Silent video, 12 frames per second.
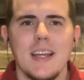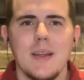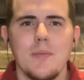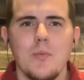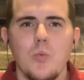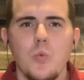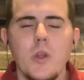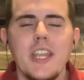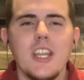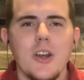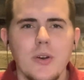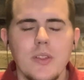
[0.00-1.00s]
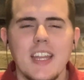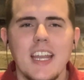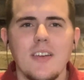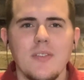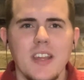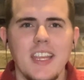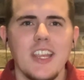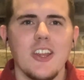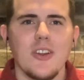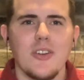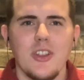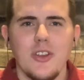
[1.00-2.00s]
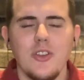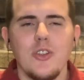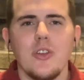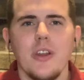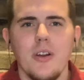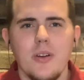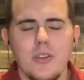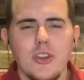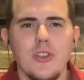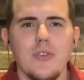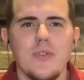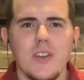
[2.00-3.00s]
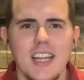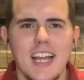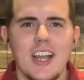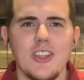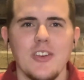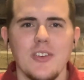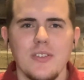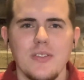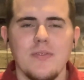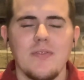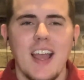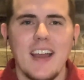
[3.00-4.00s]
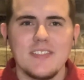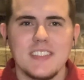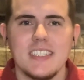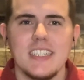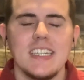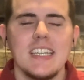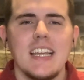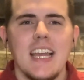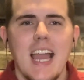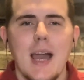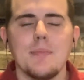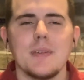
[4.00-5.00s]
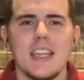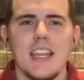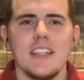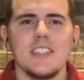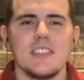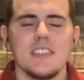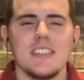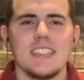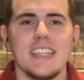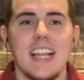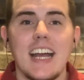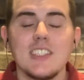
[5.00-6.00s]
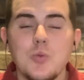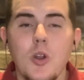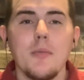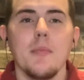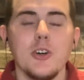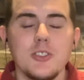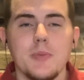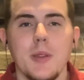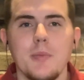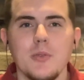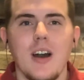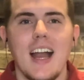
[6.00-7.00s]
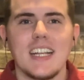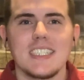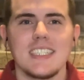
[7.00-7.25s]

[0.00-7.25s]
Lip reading: we know that every year, you go and you fill out your FAFSA applications, and that's where most people actually